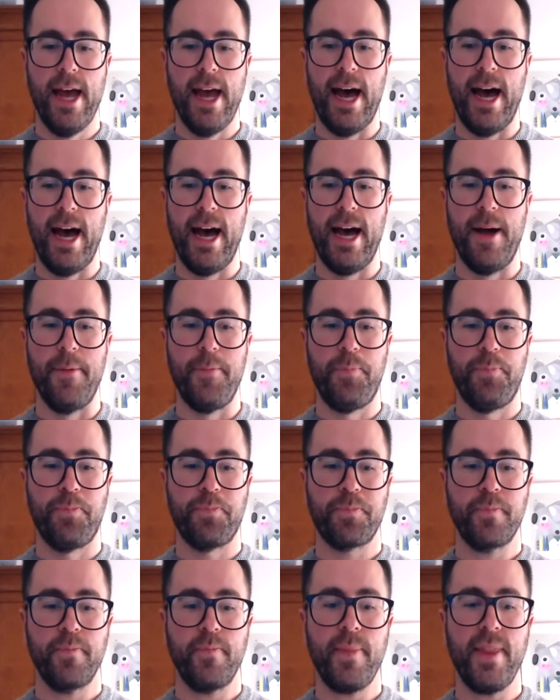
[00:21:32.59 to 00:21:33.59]
It
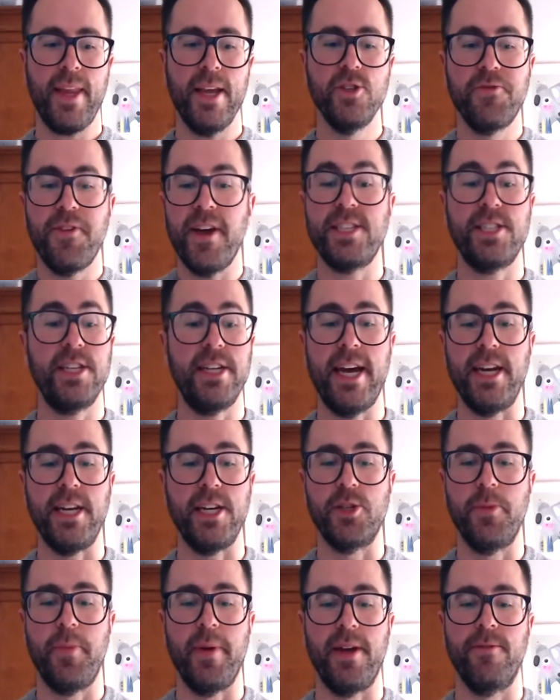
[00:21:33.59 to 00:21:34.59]
was fascinating
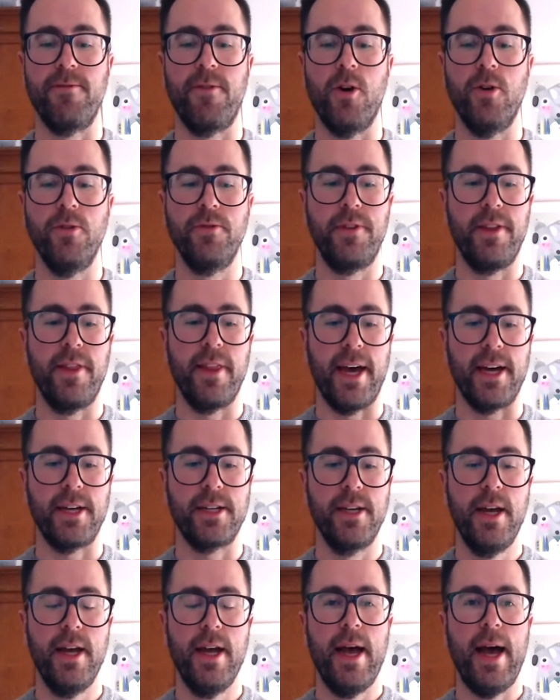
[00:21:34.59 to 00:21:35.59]
to be involved in that.
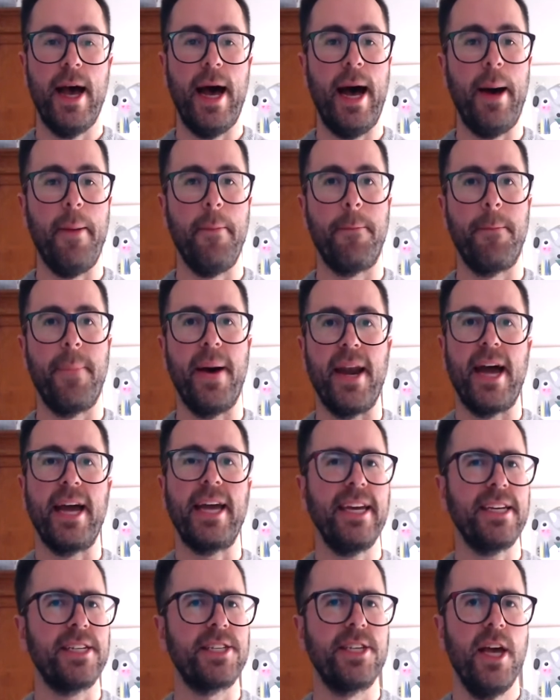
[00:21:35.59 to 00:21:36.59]
But I
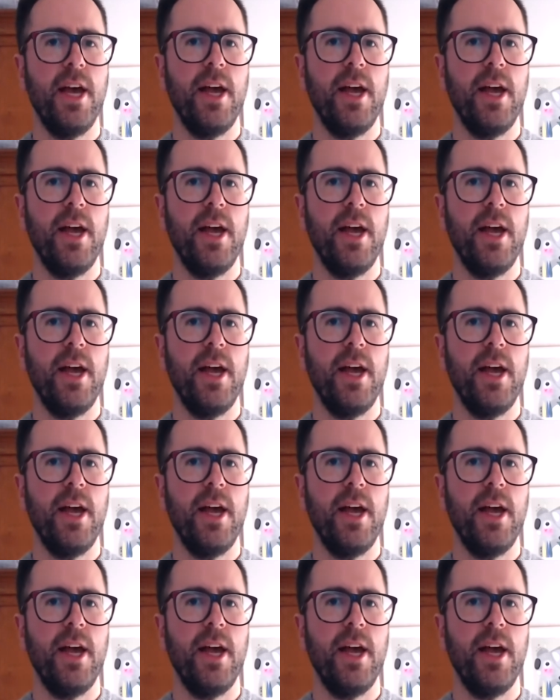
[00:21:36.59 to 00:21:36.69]
guess